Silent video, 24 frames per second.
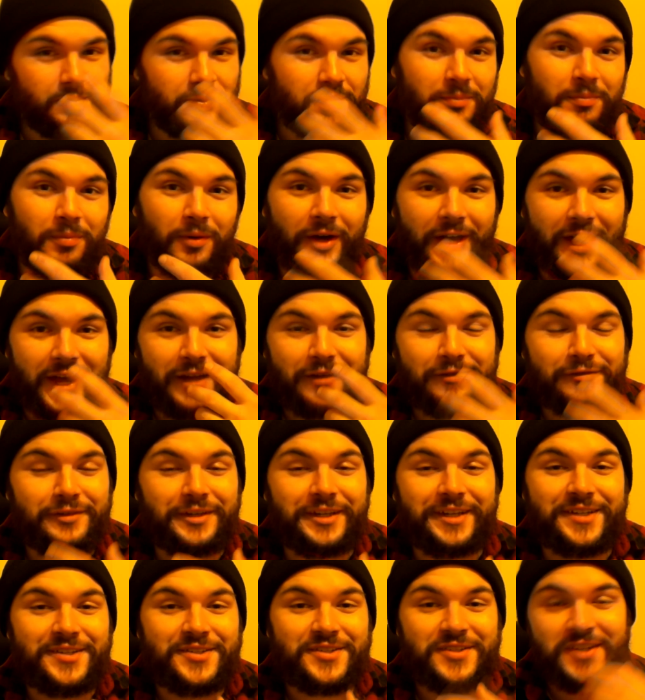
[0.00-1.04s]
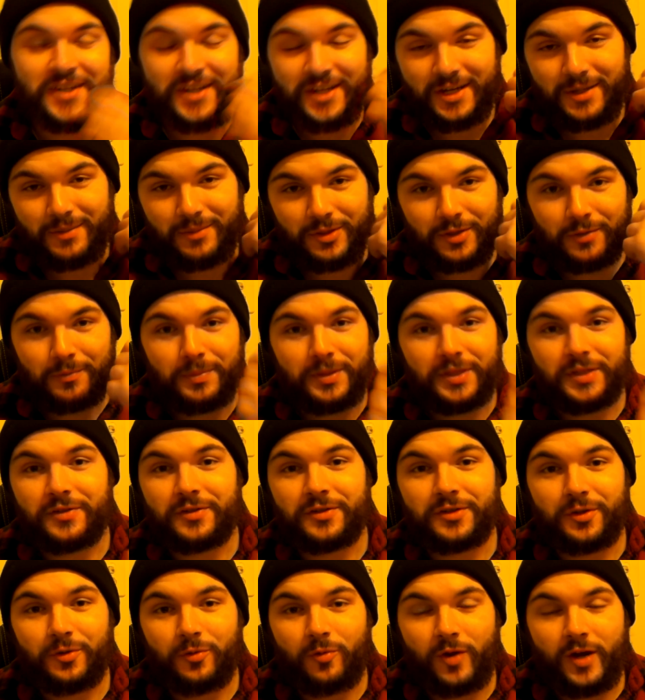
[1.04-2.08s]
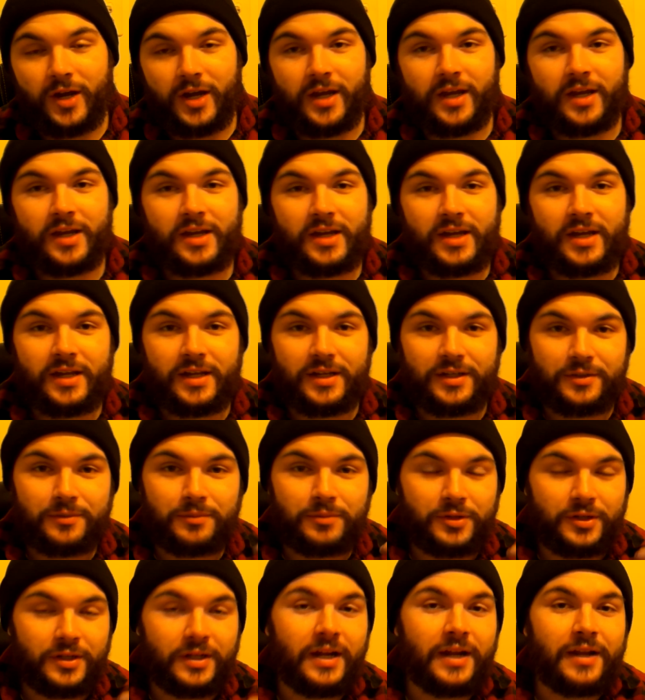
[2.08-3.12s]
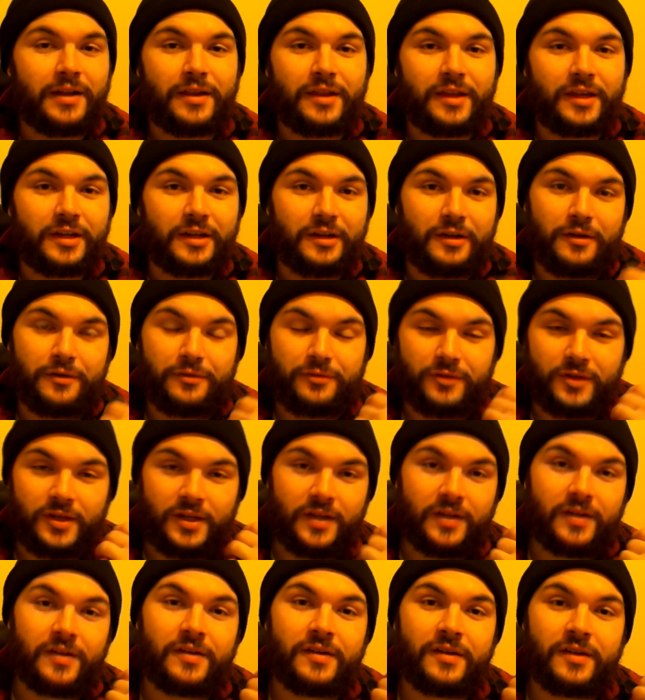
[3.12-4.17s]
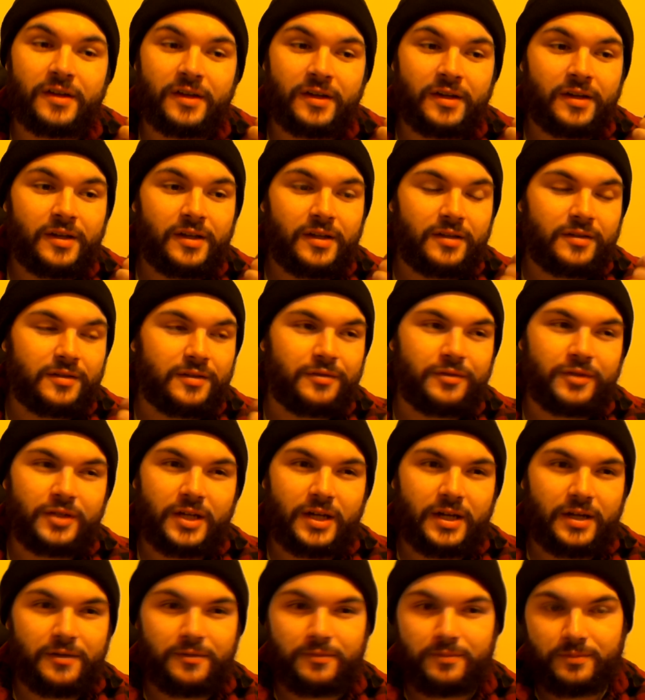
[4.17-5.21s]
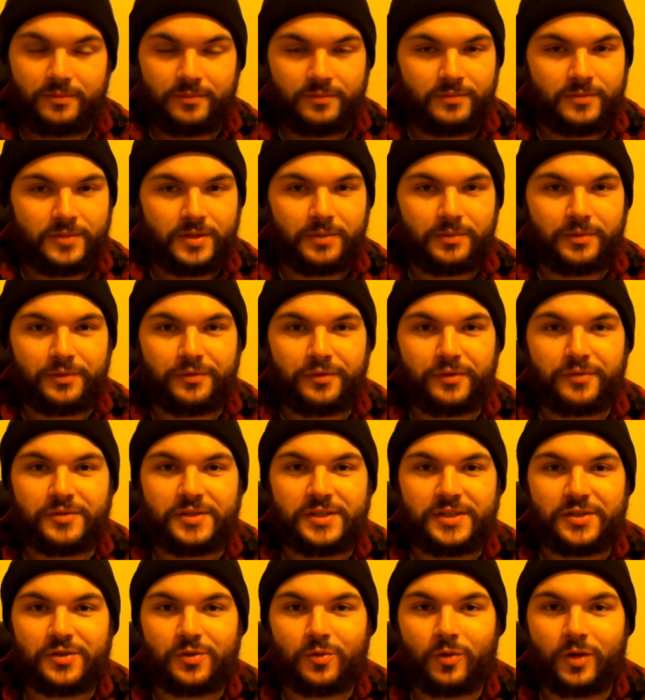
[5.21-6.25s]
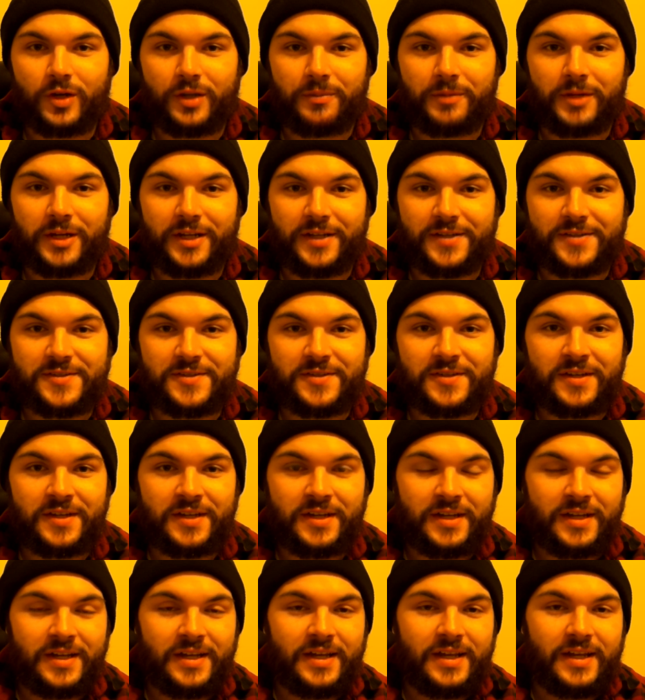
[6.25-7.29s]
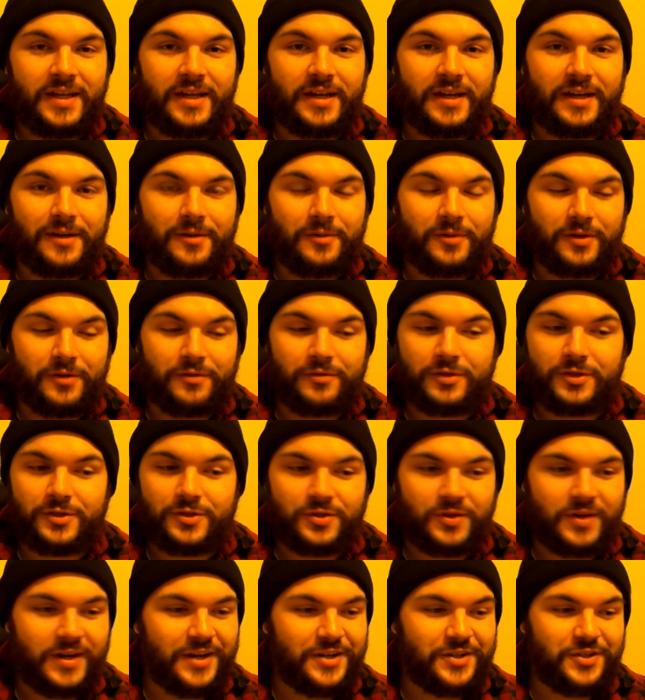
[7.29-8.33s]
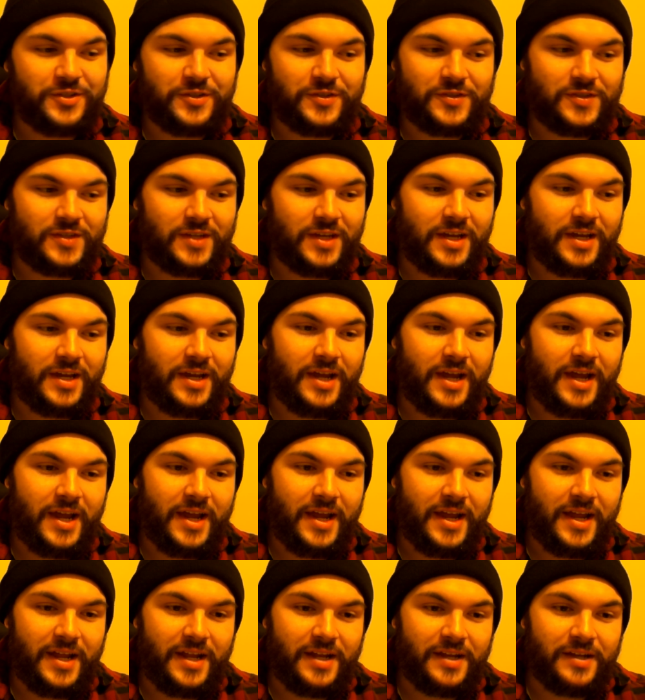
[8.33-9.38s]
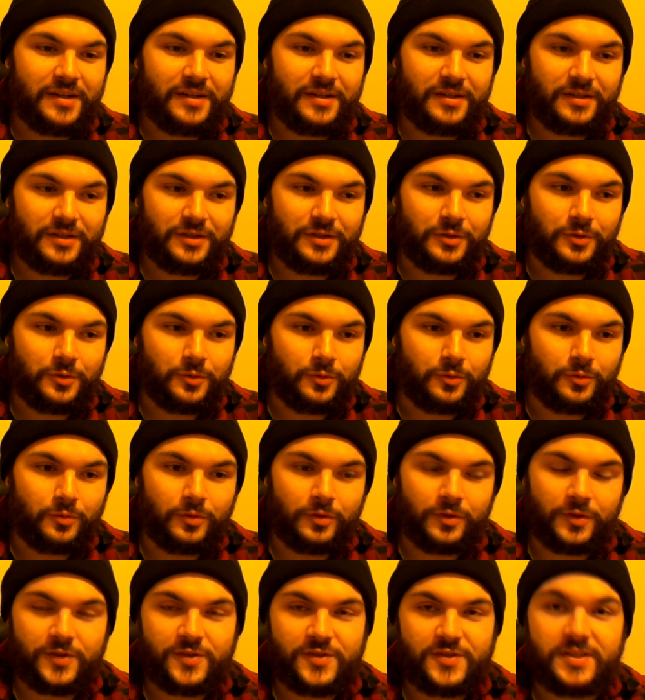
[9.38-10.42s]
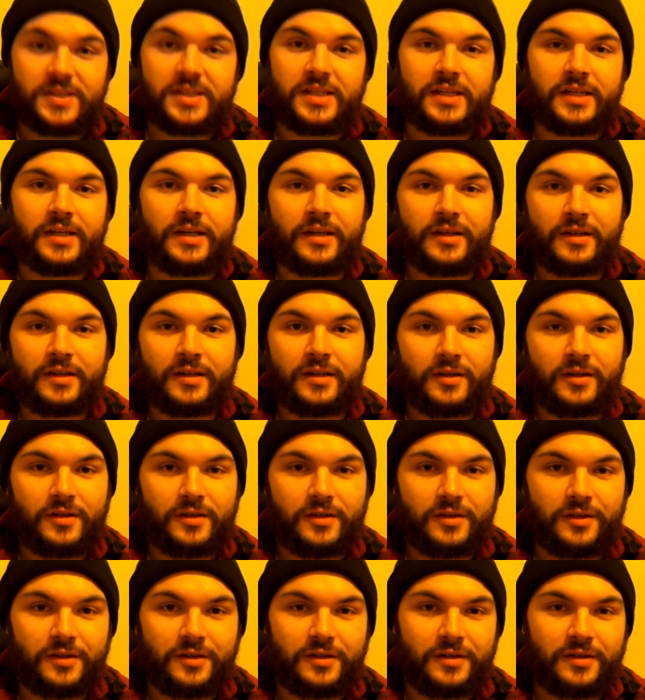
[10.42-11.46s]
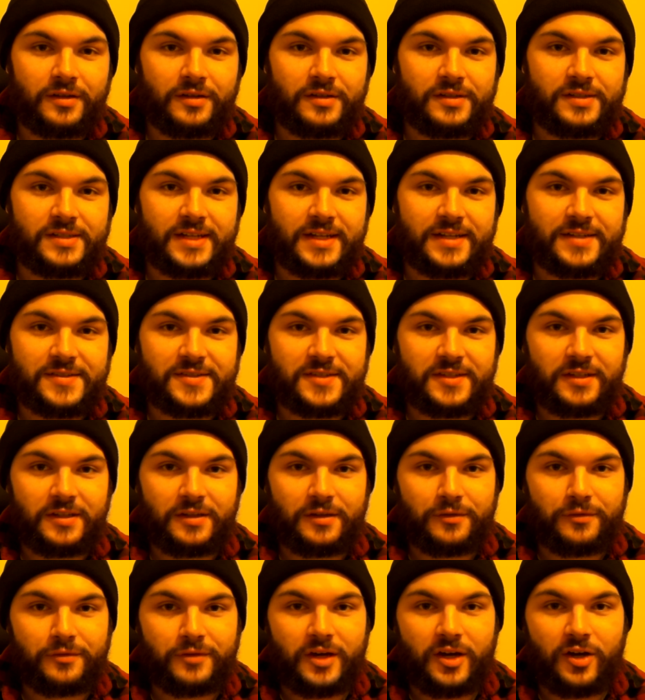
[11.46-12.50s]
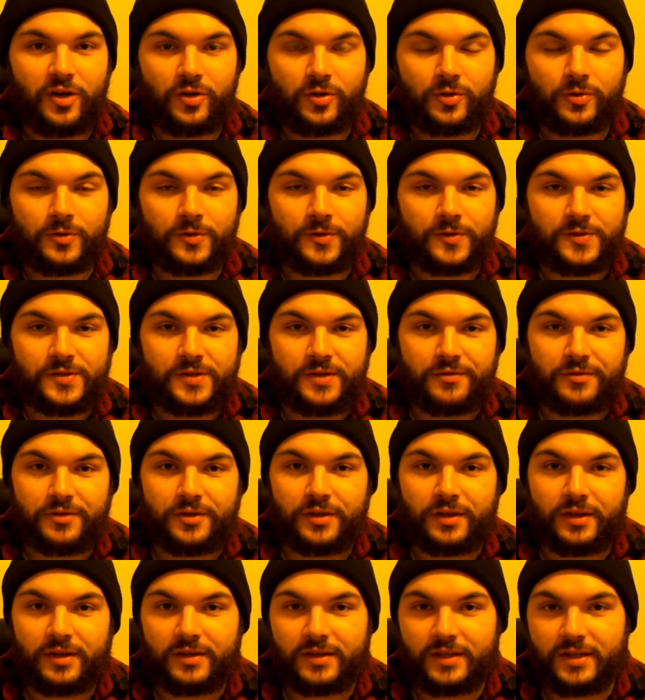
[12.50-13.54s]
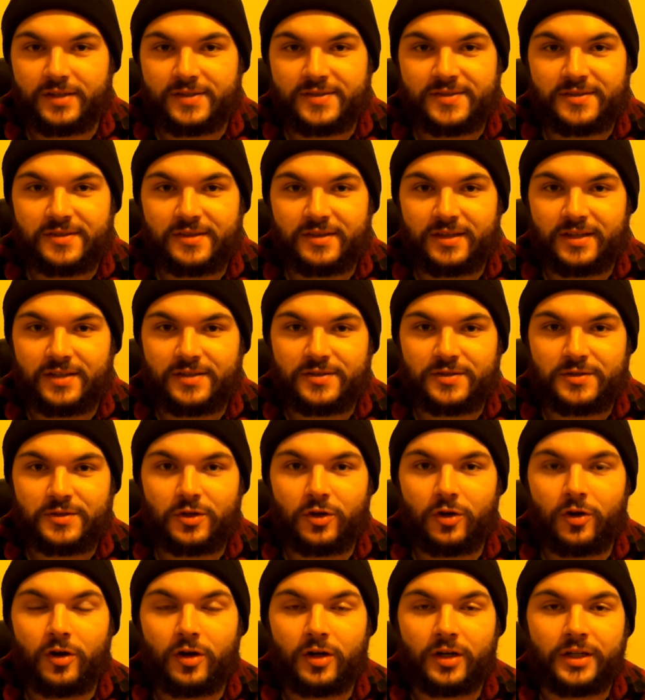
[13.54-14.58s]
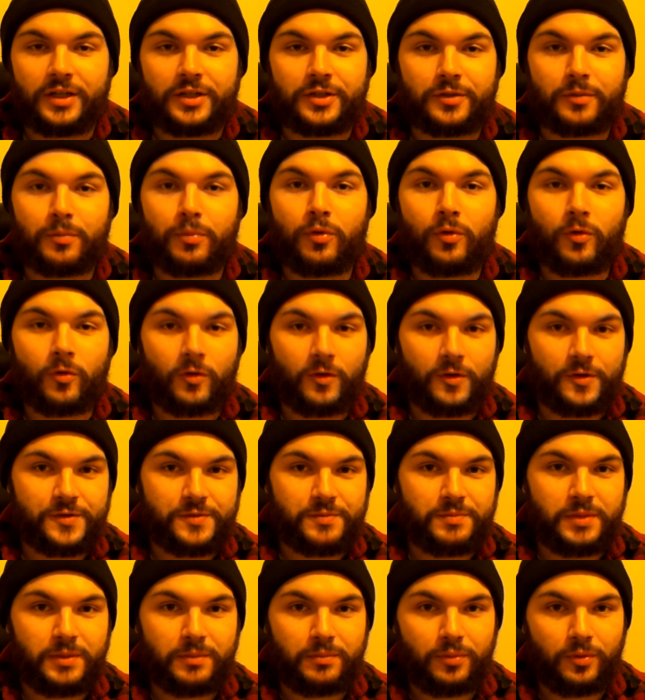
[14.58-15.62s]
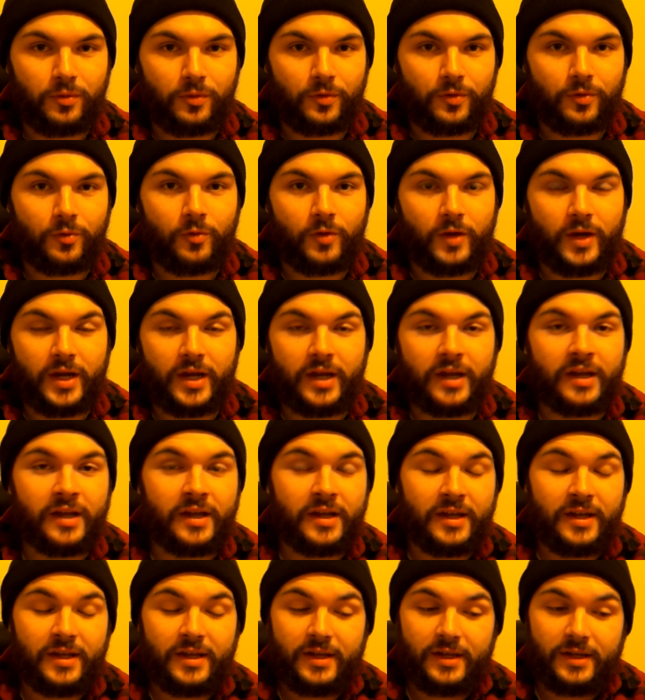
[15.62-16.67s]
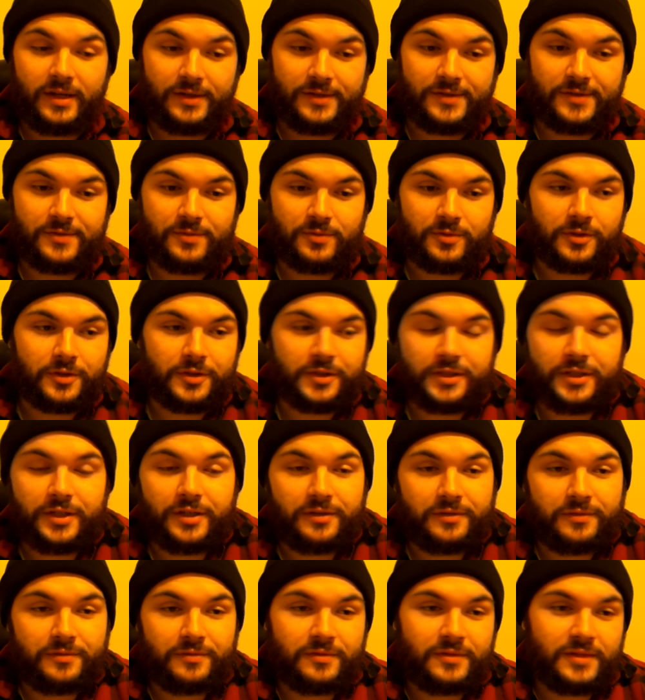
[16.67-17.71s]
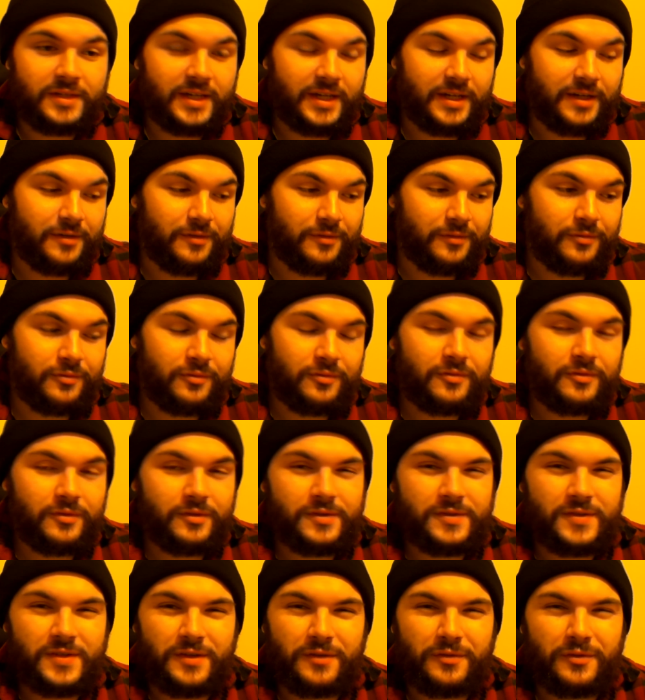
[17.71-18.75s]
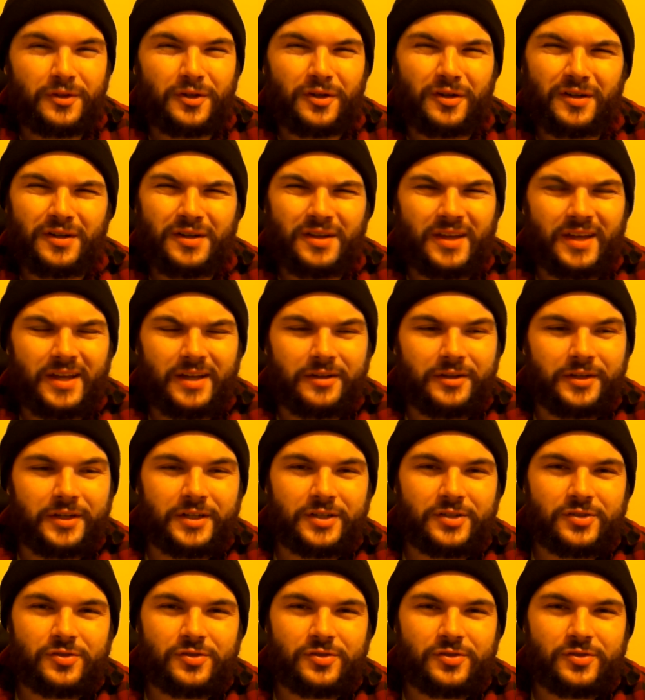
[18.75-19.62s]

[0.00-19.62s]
black face, but you peel it away and you put it on thick enough and leave it on probably 15-20 minutes, whatever the directions say, and you will see the dead skin, the follicles, everything that's clogging your pores be pulled away. It's really kind of, if you're into that like